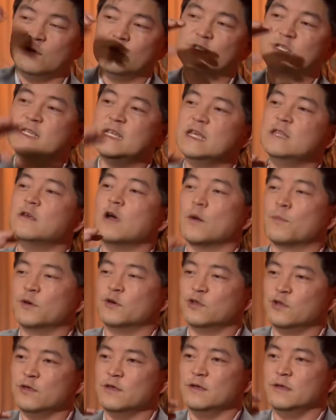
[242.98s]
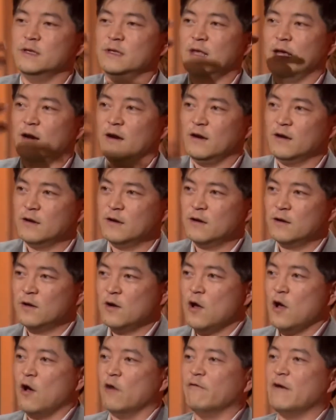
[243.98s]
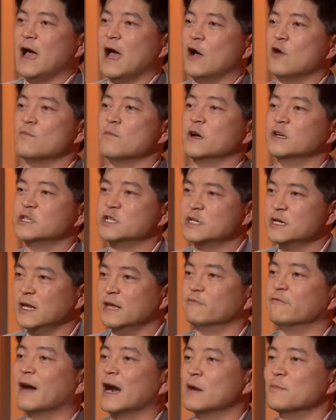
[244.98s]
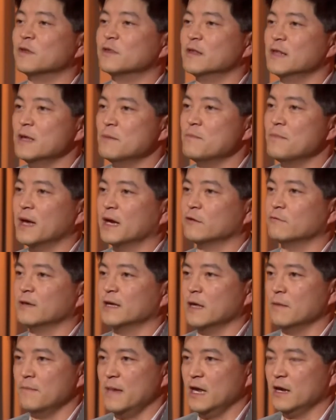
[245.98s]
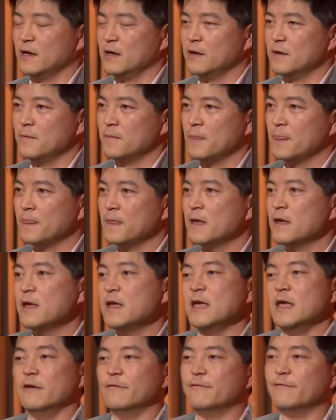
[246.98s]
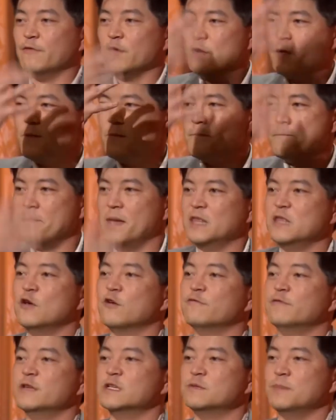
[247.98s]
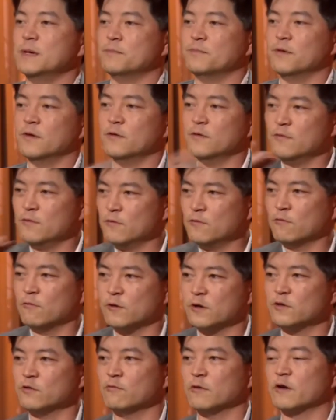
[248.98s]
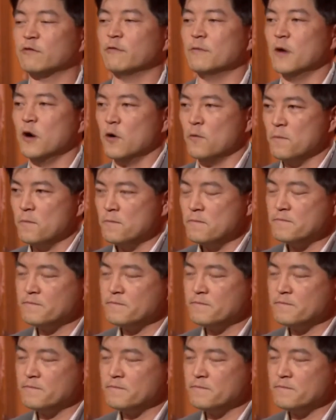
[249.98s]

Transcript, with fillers: you see the opportunity there of how much environmental impact we can make if many of these people were to work from home?